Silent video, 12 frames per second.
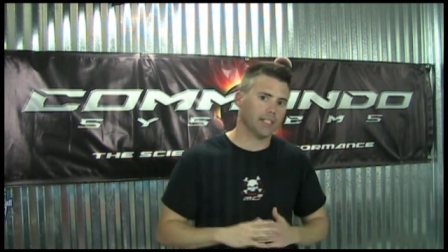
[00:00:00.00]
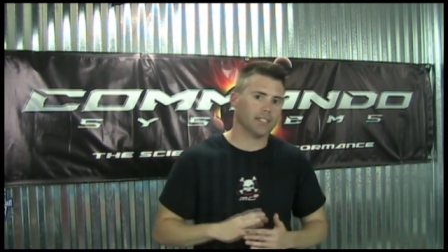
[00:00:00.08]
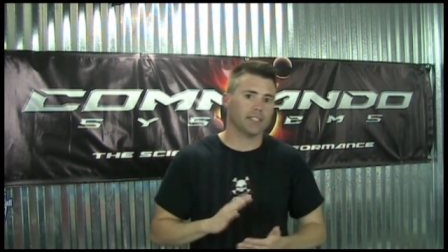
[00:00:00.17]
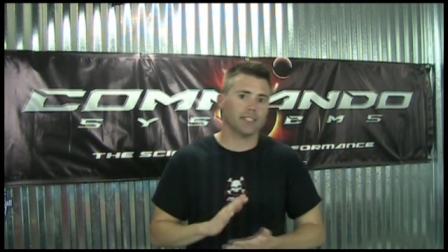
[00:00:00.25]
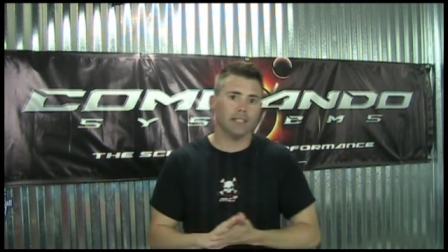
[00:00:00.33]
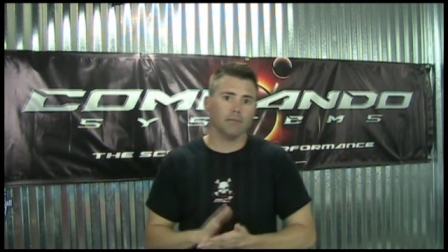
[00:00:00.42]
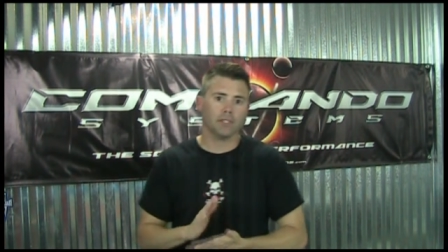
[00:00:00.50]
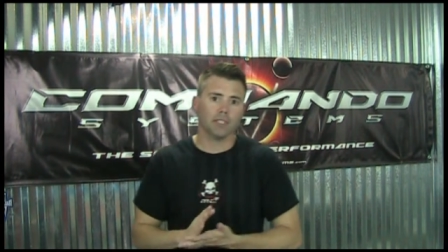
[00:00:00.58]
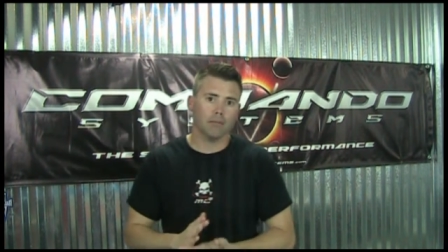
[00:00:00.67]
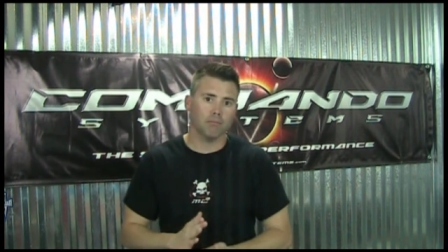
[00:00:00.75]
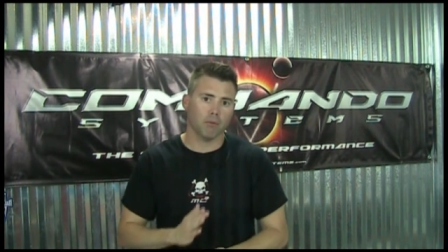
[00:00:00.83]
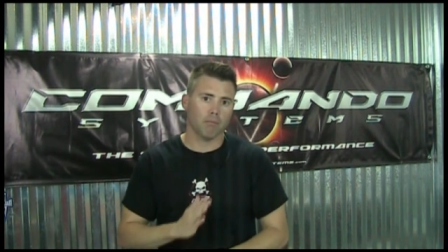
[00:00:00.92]
It seems
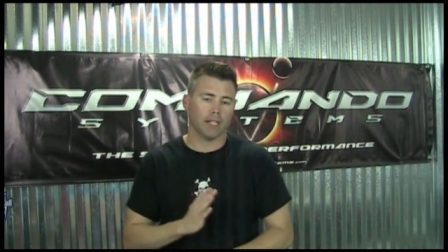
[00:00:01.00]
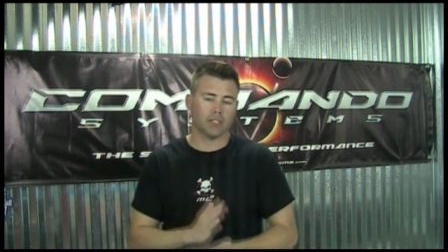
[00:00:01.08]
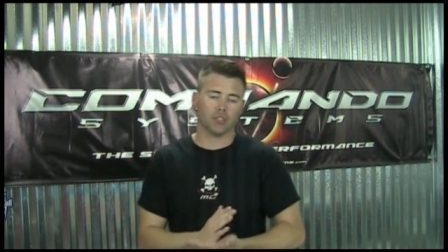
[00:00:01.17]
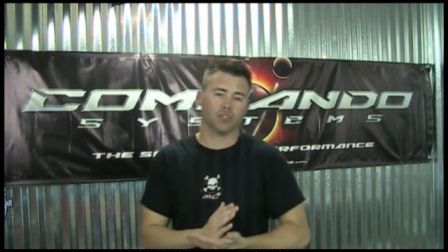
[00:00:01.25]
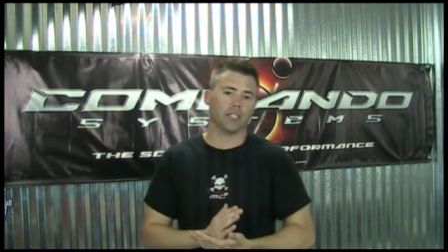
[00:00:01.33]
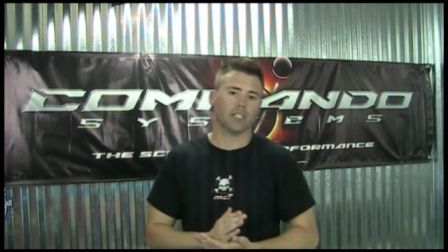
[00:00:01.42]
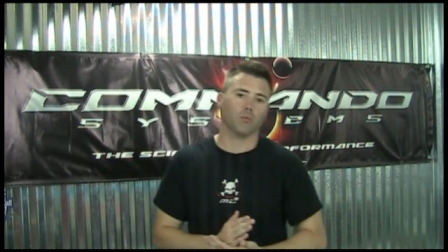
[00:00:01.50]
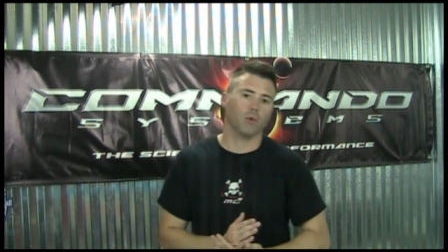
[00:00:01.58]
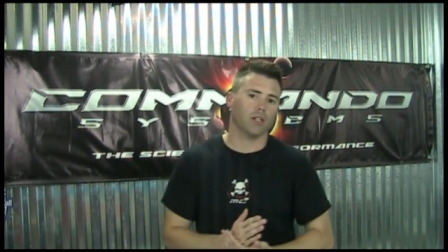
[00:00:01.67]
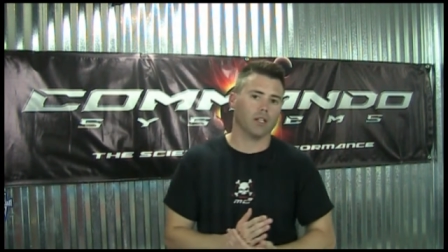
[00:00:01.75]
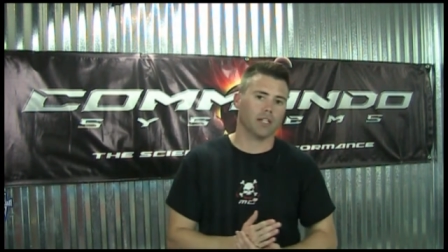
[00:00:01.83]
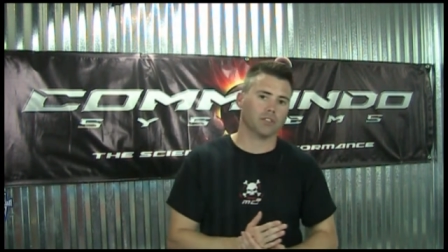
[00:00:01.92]
simple by just drinking
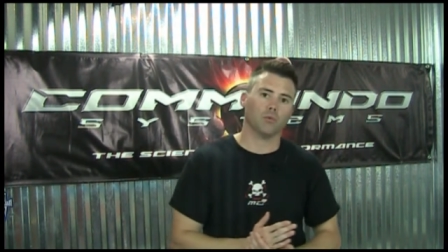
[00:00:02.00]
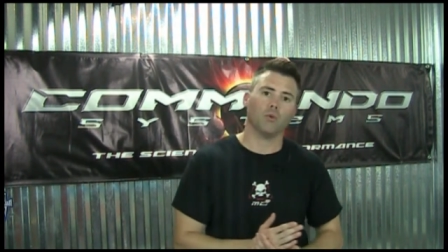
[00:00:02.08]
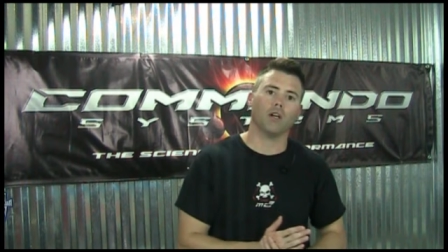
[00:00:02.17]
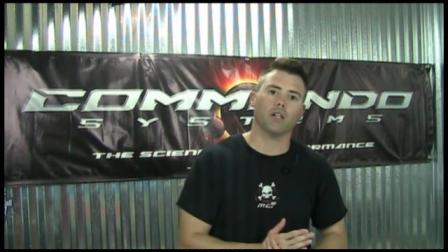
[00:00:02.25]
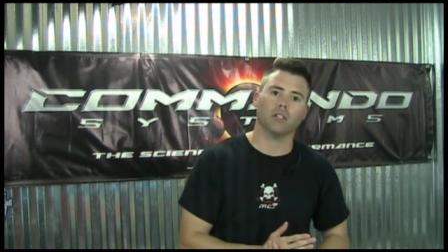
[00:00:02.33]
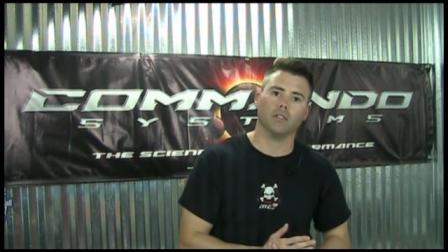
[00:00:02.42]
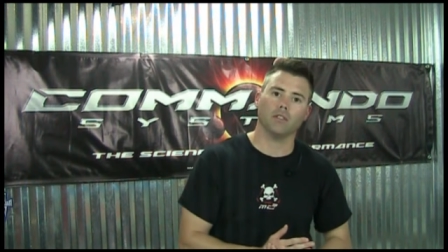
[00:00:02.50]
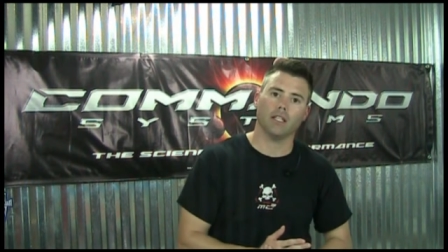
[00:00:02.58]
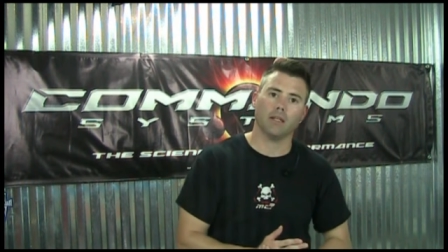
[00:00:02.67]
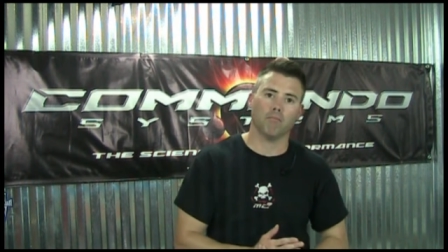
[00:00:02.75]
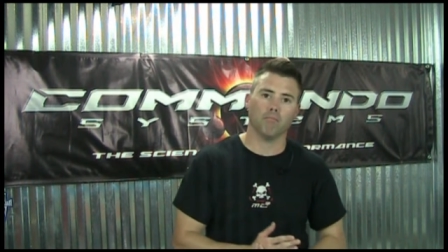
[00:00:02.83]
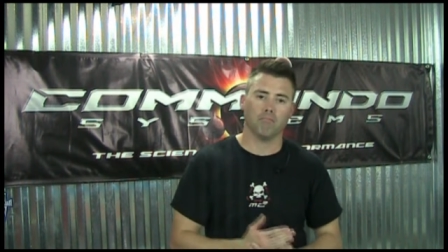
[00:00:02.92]
one glass of water in
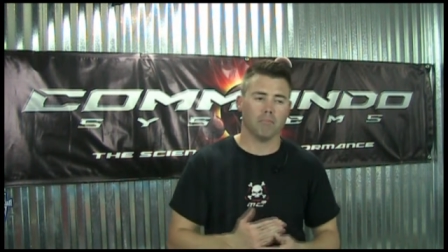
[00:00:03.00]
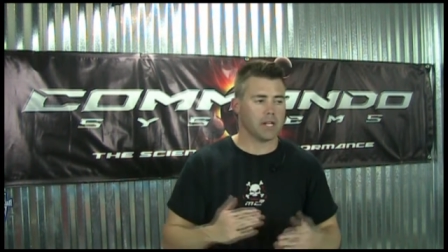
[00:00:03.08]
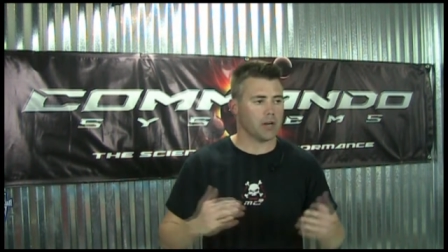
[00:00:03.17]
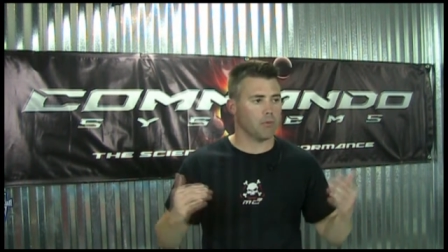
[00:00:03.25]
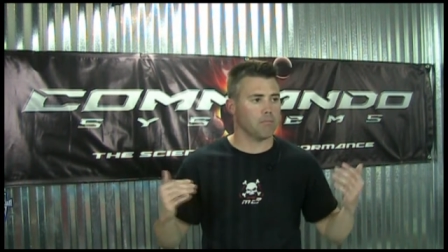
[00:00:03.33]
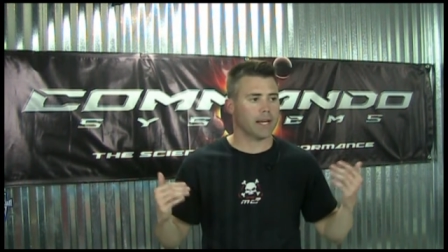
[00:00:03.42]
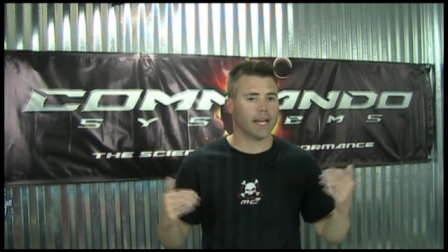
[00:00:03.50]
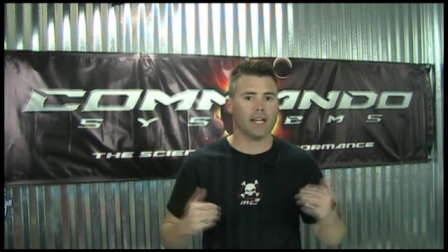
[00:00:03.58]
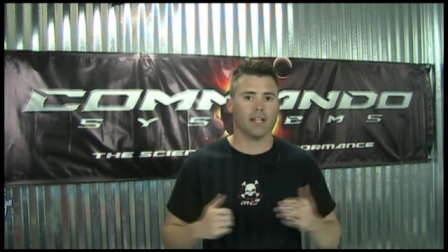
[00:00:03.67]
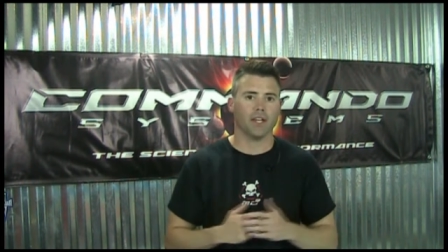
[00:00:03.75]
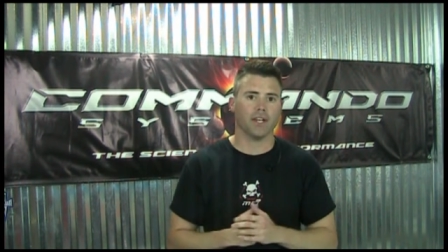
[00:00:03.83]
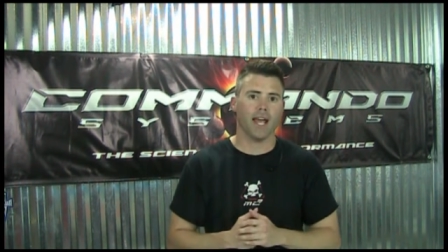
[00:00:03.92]
the beginning
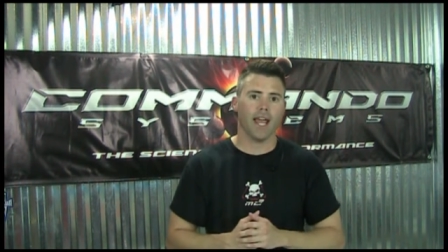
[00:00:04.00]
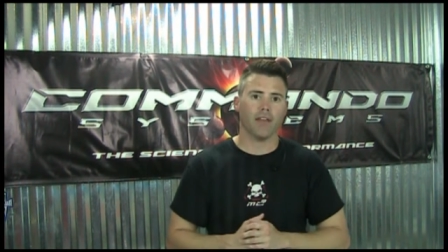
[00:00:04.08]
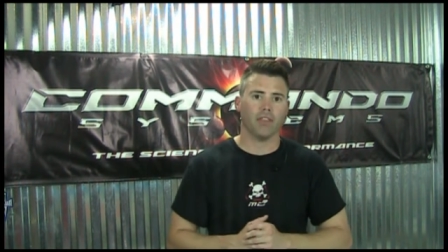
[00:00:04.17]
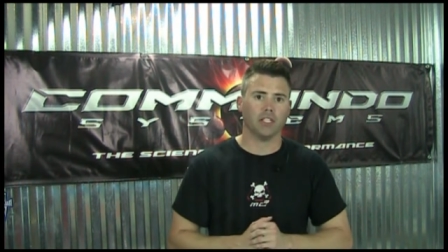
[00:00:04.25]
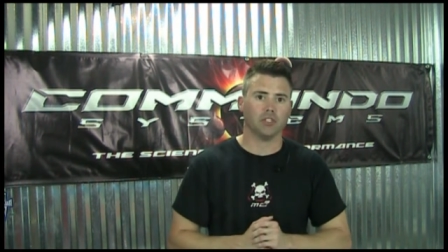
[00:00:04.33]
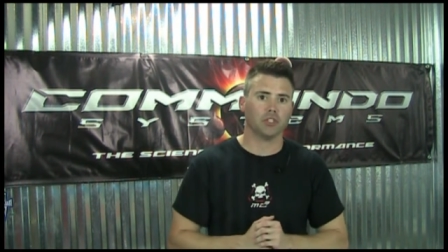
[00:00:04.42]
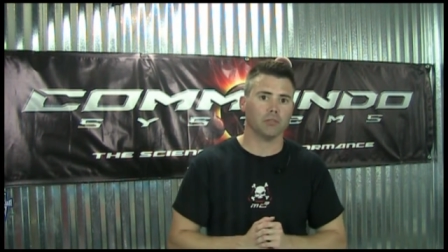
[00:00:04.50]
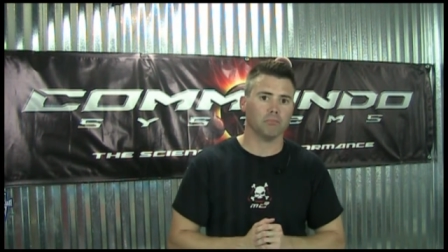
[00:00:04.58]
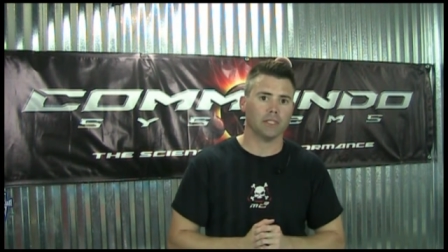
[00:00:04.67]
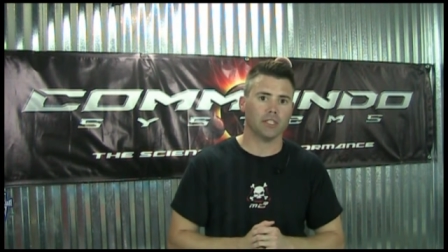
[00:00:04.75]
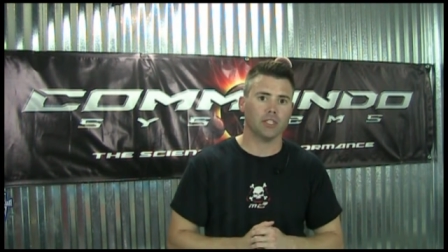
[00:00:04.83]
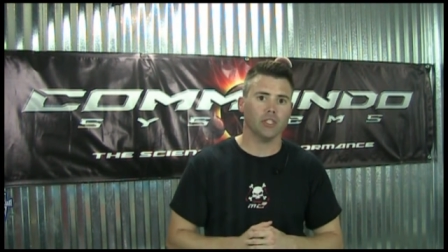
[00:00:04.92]
of the day and then you should
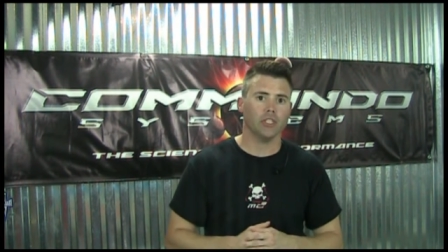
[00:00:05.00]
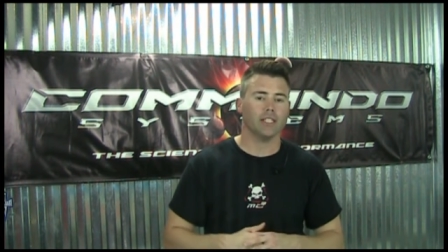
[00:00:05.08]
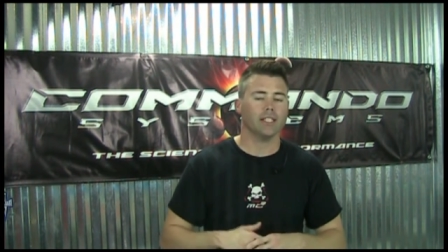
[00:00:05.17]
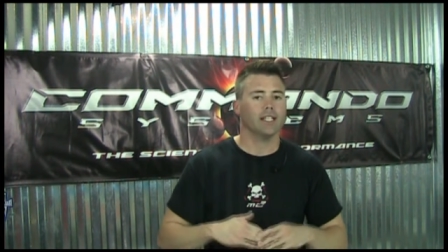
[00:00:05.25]
be good.